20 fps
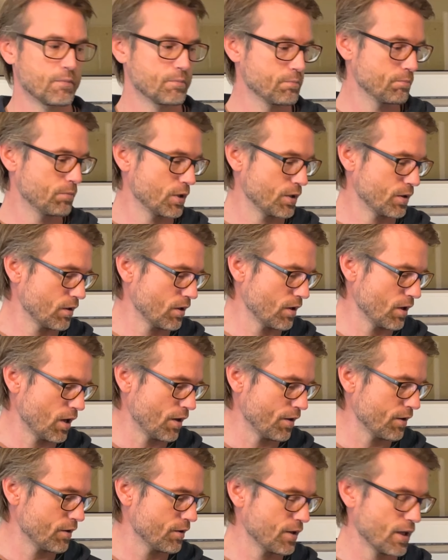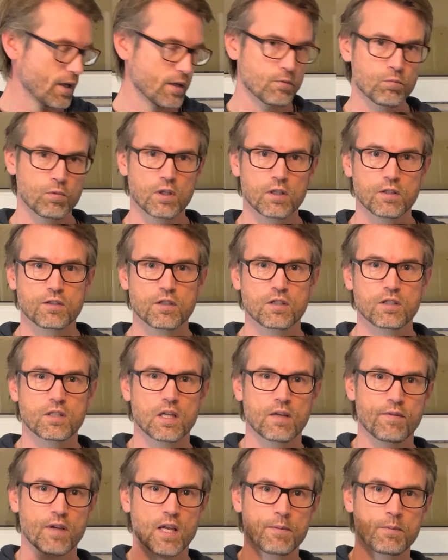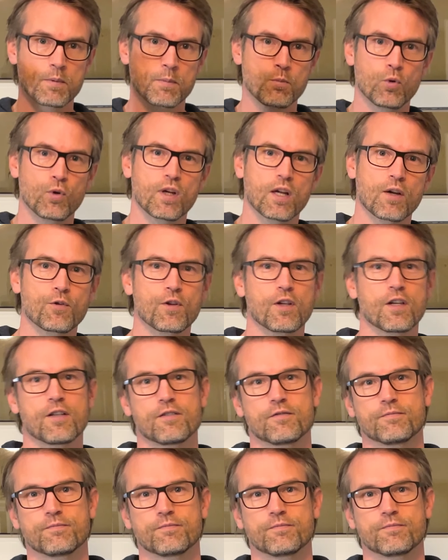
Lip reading: But other than that, well, just have a happy brewing out there.